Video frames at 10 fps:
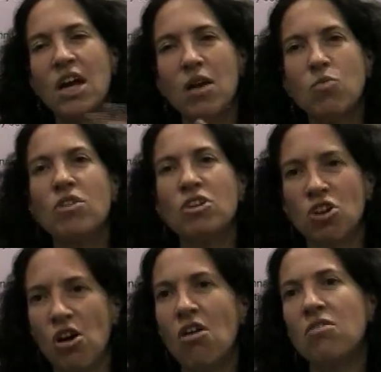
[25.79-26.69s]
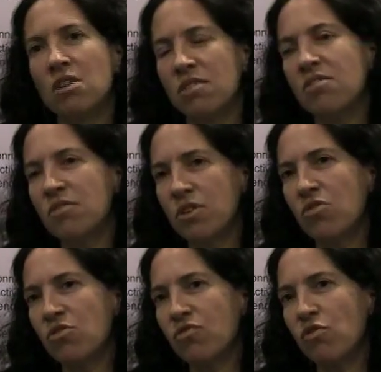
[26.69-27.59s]
and what the correlates of
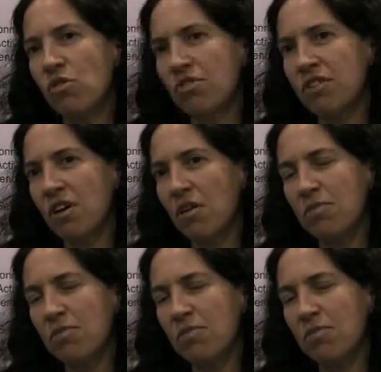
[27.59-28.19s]
those falls are,